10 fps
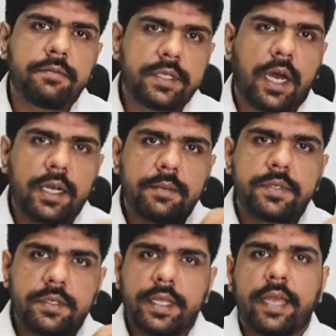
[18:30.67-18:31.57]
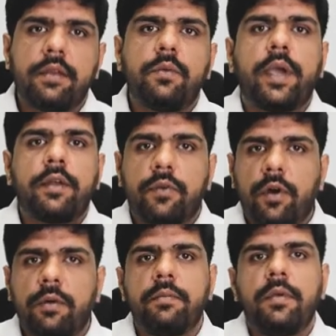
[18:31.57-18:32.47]
startups then were
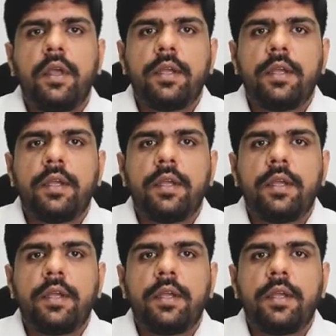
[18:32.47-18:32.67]
from